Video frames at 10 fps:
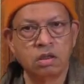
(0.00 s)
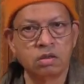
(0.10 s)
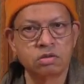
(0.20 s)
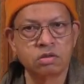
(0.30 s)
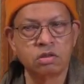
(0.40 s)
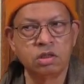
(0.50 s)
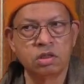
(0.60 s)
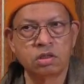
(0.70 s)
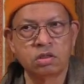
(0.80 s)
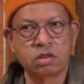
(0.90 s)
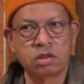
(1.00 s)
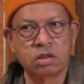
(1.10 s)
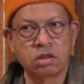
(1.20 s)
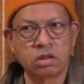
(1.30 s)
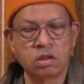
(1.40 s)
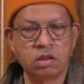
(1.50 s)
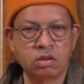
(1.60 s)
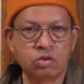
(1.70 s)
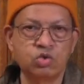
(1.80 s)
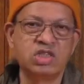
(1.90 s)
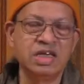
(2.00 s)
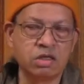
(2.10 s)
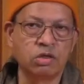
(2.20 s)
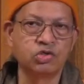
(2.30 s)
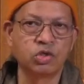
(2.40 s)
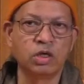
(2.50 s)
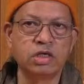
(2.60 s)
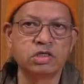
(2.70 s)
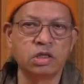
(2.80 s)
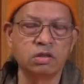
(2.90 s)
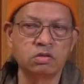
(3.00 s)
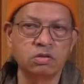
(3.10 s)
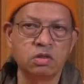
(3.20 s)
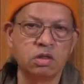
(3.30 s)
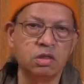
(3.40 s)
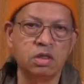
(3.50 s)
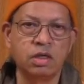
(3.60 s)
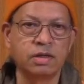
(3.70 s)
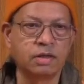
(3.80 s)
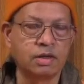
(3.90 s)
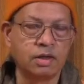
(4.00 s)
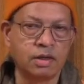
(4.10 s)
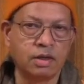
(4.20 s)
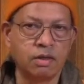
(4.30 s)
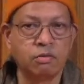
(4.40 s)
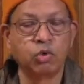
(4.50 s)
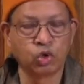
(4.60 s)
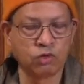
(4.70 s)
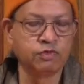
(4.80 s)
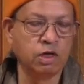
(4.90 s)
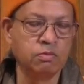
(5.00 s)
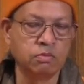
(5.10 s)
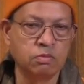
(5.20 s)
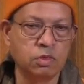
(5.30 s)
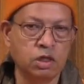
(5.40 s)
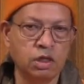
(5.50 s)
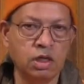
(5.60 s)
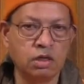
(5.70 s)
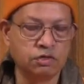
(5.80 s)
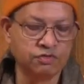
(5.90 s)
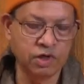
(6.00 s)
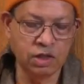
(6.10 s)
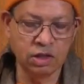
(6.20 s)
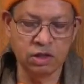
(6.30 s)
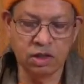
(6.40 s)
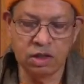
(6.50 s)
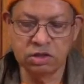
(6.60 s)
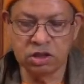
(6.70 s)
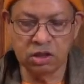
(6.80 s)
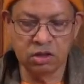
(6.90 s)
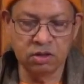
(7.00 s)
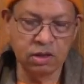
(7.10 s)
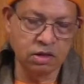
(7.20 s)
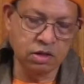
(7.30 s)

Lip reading: so he had to seek consolation. He had, both of them, he and his friend Adhar and Sharda, they had